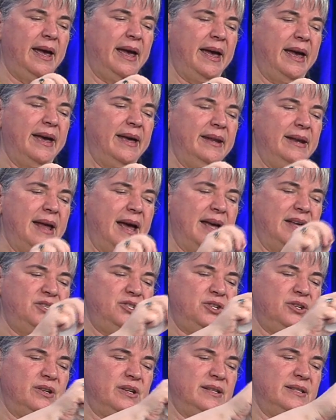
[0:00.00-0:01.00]
And as
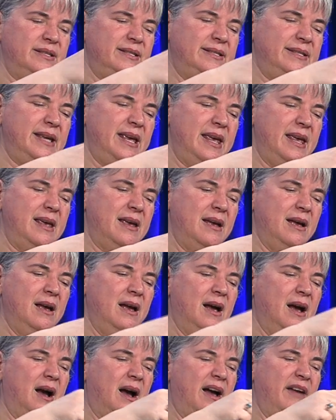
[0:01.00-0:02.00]
you can see,
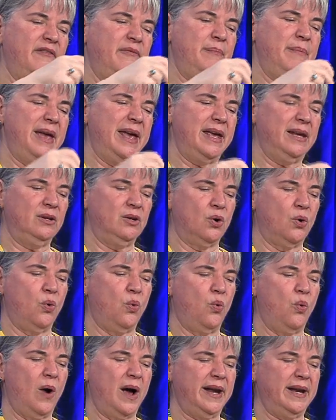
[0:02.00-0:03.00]
I've made
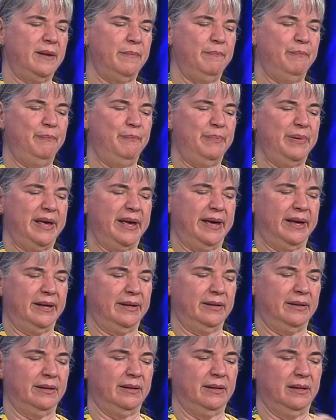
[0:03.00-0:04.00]
quite a
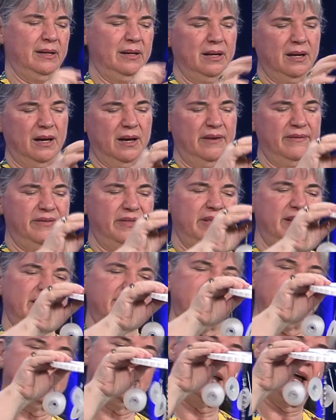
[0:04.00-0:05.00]
bit of
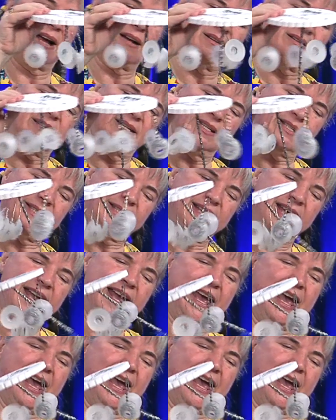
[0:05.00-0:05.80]
this necklace.